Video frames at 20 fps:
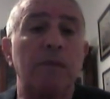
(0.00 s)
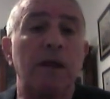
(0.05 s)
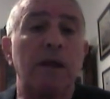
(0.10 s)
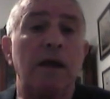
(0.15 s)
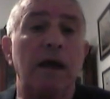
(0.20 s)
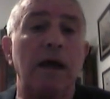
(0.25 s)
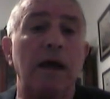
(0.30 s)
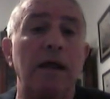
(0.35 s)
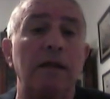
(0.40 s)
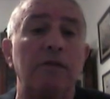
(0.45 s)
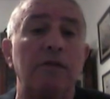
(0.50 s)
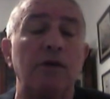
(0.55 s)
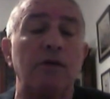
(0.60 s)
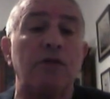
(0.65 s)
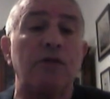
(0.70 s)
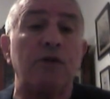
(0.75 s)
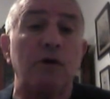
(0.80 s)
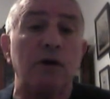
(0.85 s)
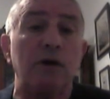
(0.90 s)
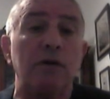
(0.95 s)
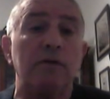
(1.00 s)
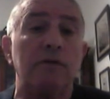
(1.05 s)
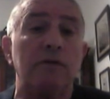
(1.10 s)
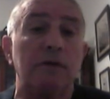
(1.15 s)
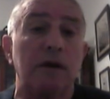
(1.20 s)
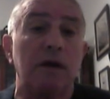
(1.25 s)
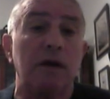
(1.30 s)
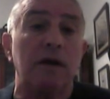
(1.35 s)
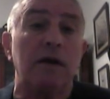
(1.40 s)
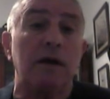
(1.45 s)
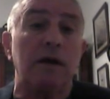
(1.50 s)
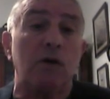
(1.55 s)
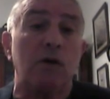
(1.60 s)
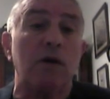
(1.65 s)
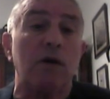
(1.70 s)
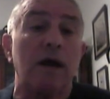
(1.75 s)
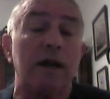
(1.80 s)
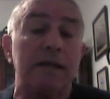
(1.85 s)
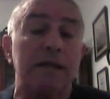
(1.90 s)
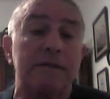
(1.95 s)
And the third
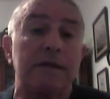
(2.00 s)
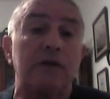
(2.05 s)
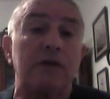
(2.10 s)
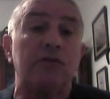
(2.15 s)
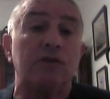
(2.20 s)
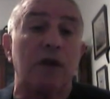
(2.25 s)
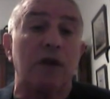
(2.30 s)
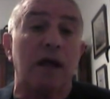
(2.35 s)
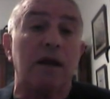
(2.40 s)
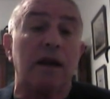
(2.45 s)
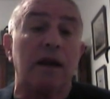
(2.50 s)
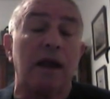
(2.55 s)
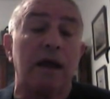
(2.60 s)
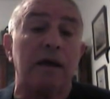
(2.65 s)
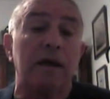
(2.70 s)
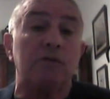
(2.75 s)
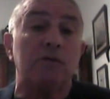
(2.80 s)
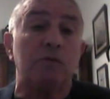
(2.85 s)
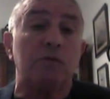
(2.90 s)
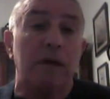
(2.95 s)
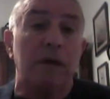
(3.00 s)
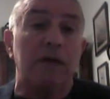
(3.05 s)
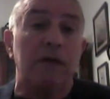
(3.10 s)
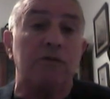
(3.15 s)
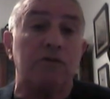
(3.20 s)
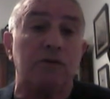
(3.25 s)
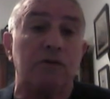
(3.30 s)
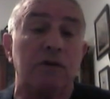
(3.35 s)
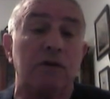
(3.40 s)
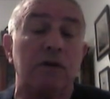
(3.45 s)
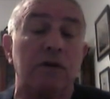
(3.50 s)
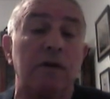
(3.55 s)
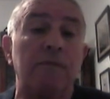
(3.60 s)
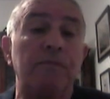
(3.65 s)
organization I'd like to mention